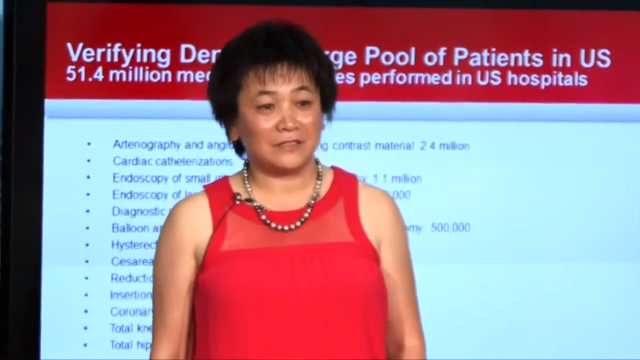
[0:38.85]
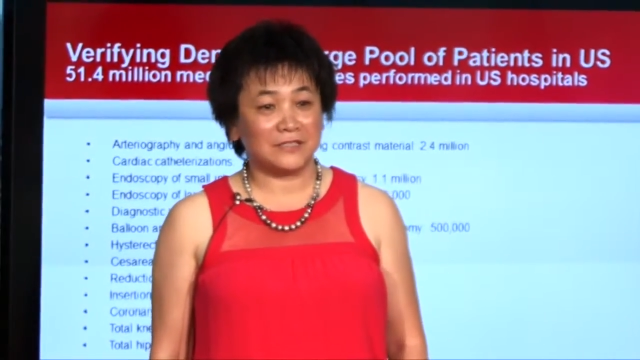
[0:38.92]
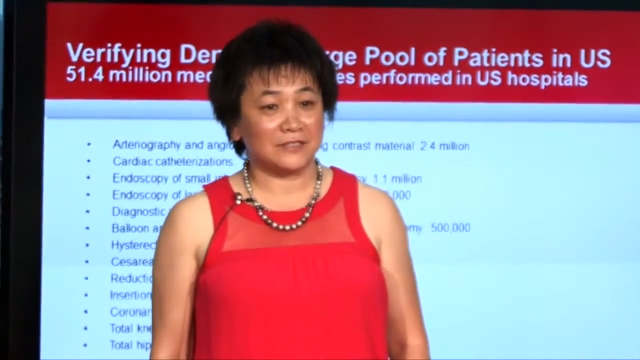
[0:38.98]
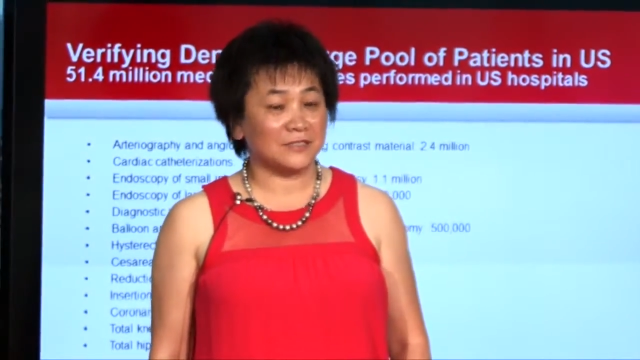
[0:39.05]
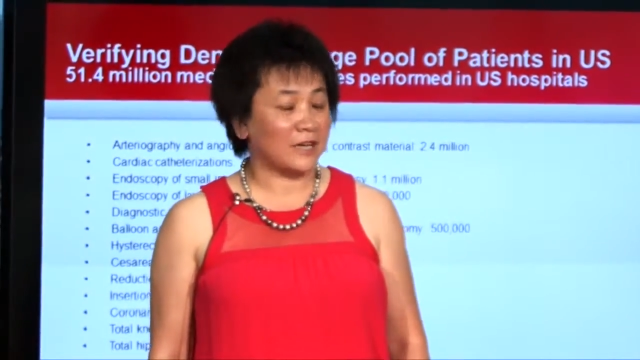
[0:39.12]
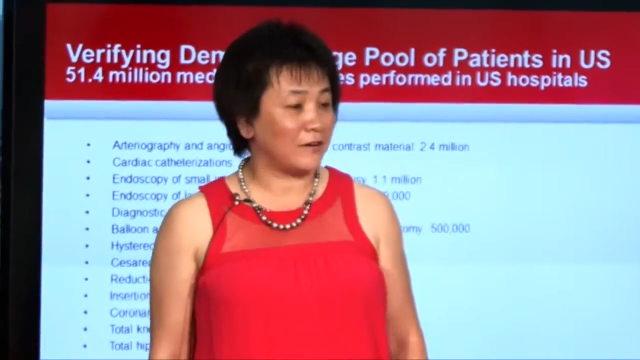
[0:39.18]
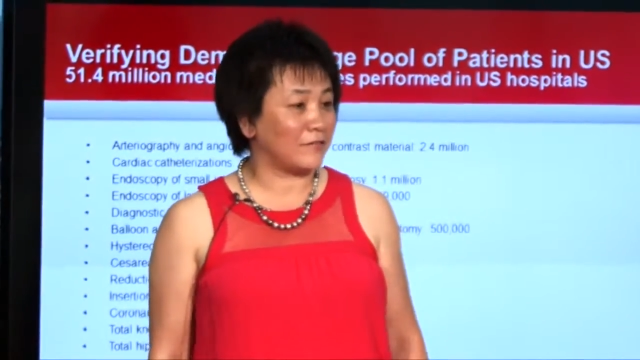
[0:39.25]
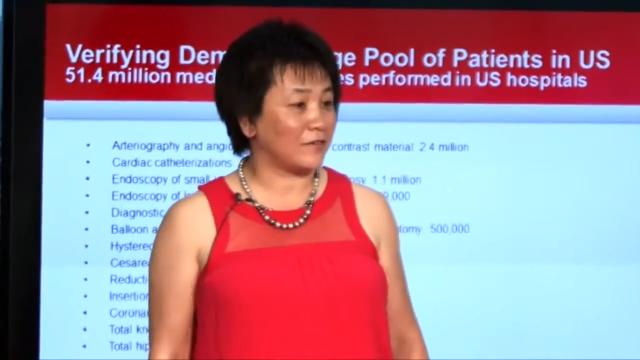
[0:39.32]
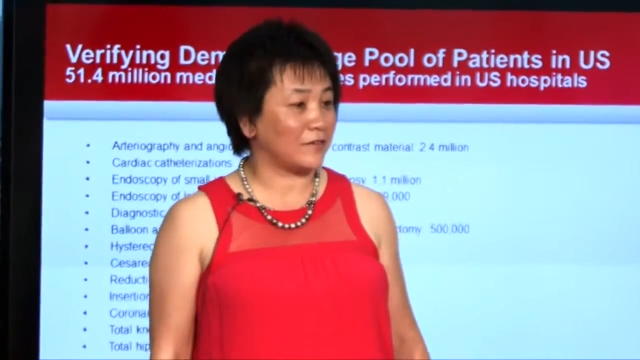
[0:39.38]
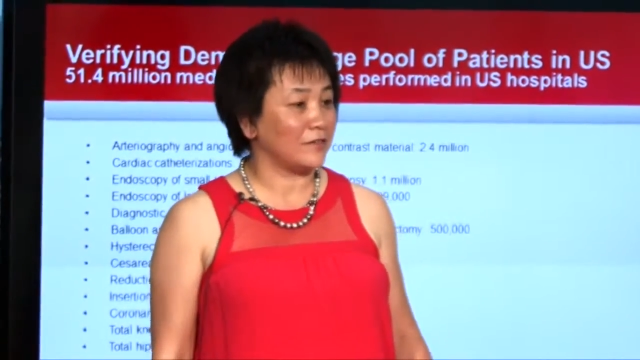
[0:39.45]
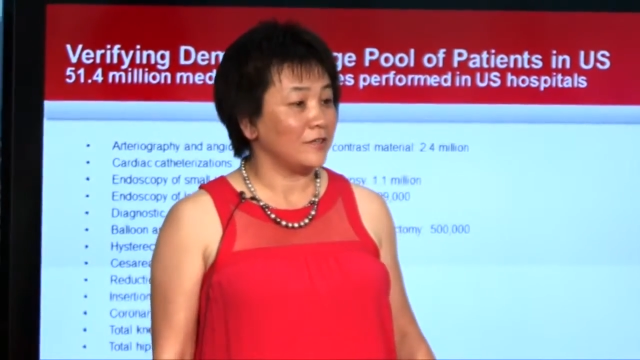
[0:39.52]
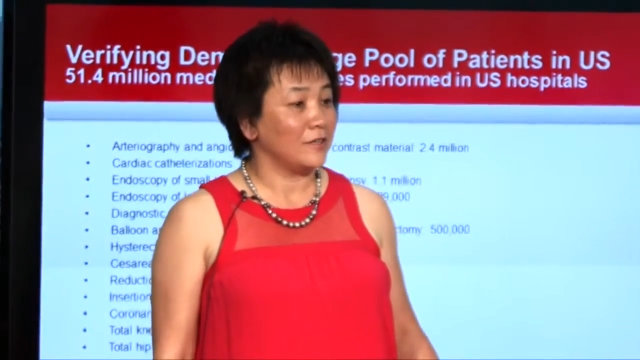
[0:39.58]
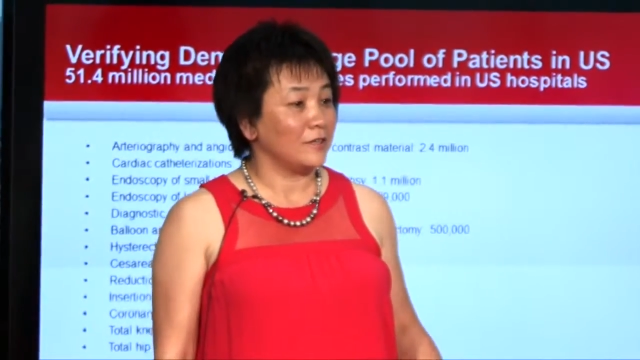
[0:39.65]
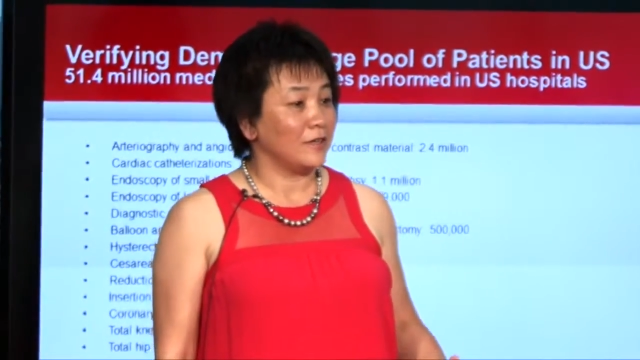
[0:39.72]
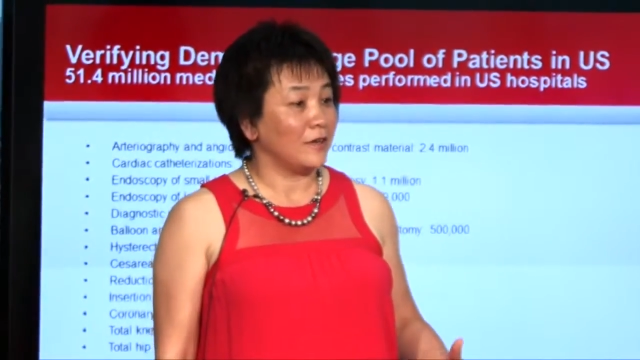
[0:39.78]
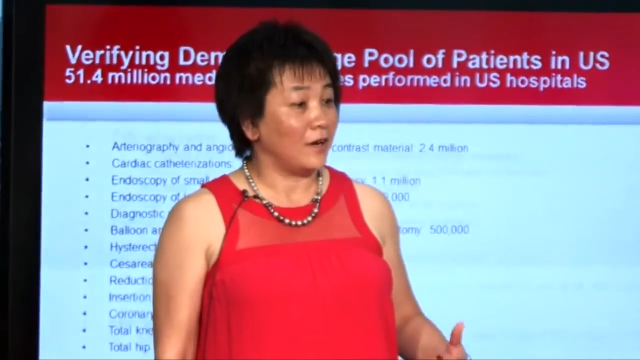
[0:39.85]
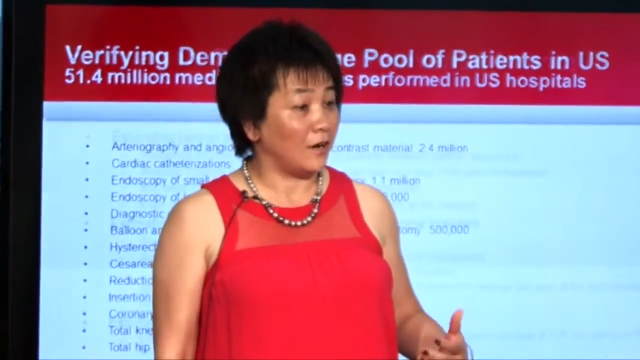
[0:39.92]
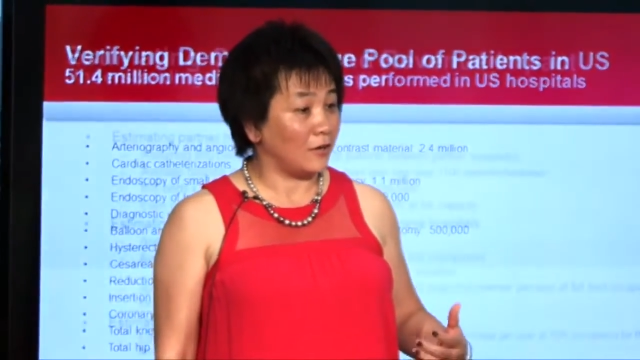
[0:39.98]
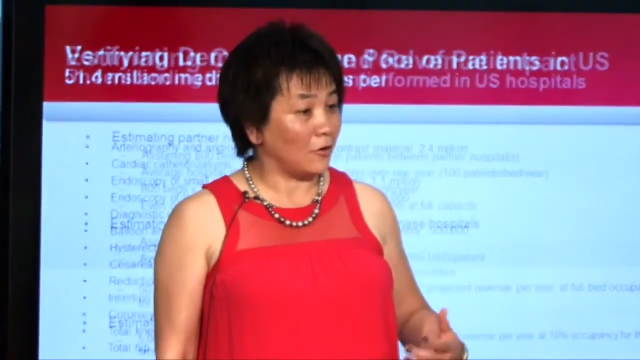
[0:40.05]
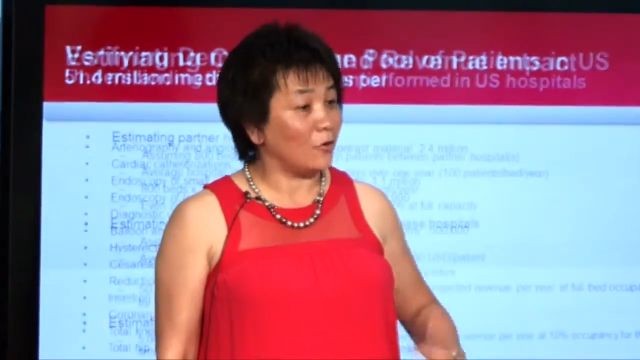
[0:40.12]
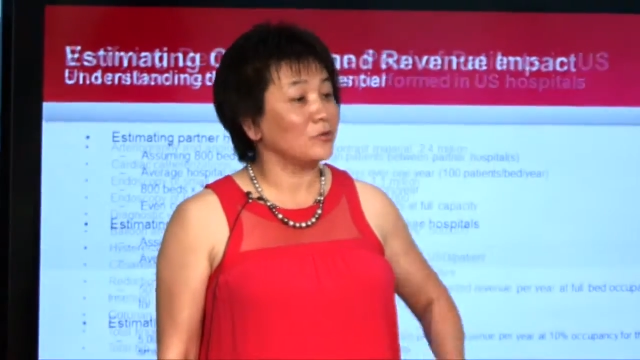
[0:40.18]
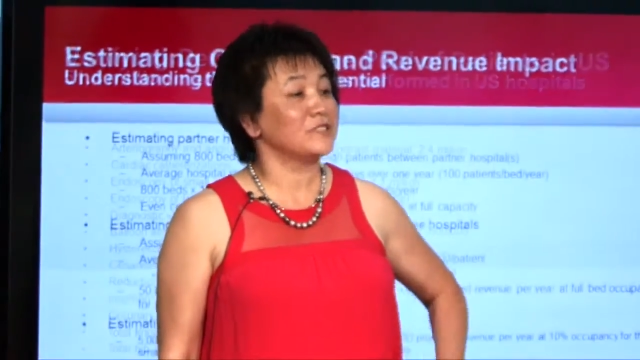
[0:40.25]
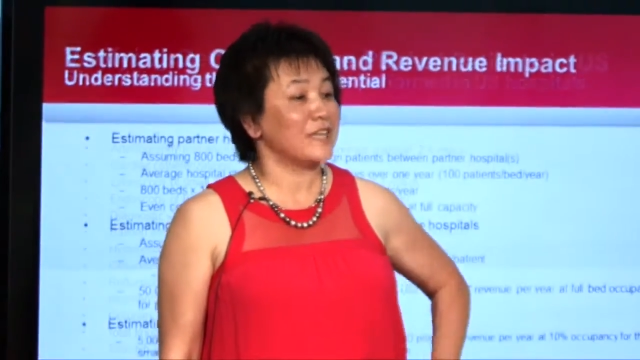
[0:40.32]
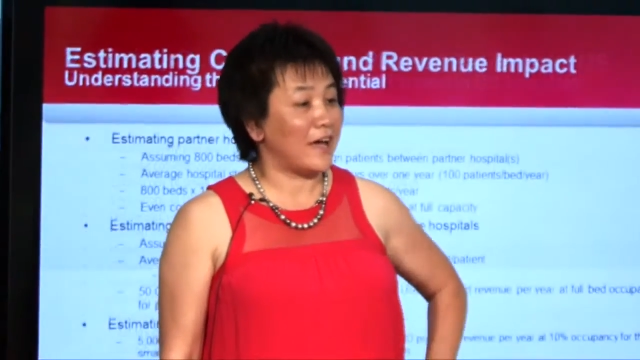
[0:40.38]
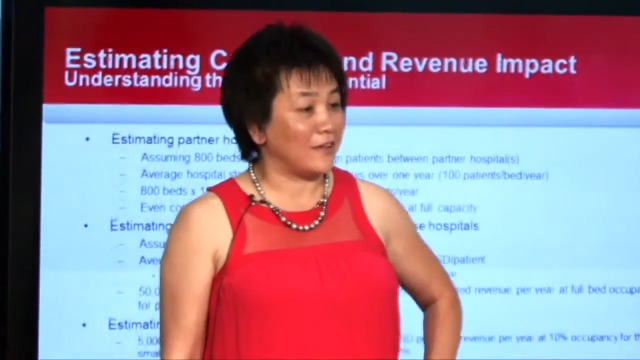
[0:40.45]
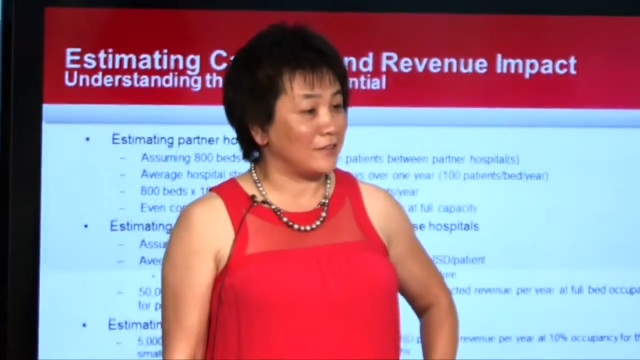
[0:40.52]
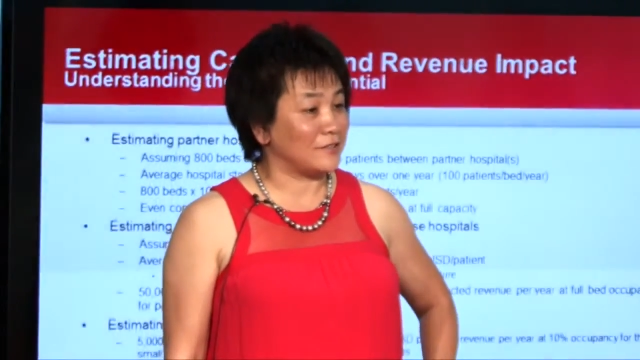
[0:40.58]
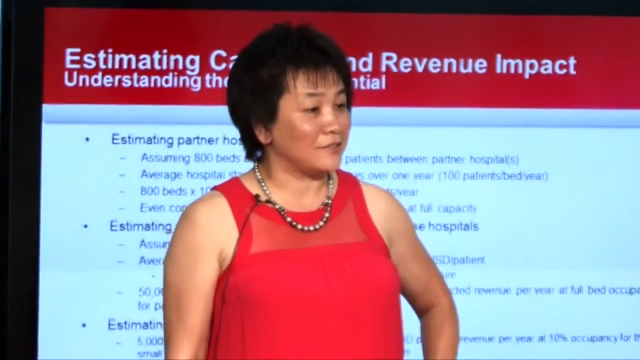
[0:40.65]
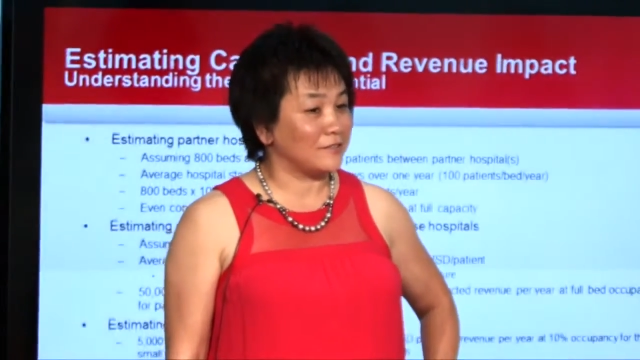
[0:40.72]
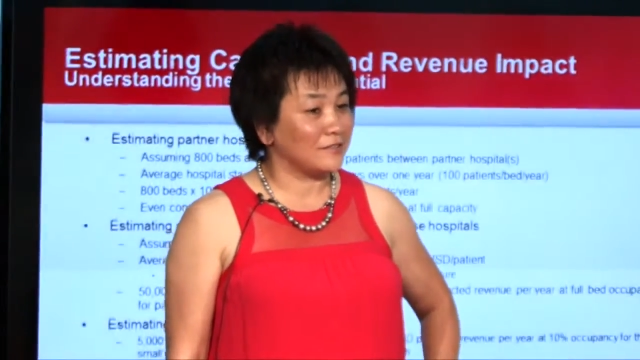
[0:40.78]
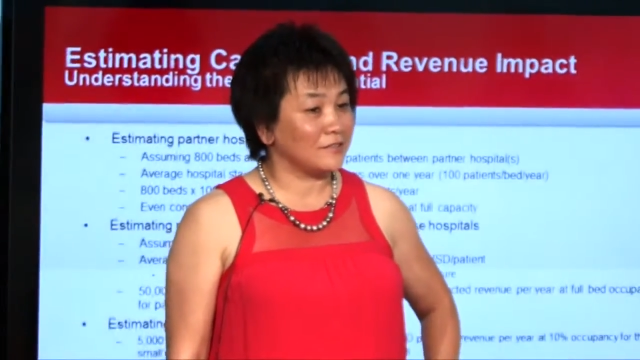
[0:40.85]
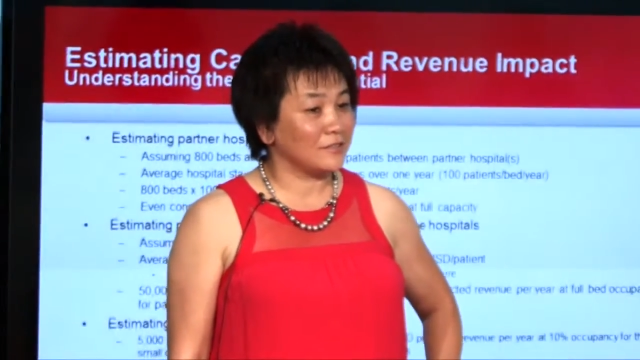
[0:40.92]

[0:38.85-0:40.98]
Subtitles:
discover our own talents.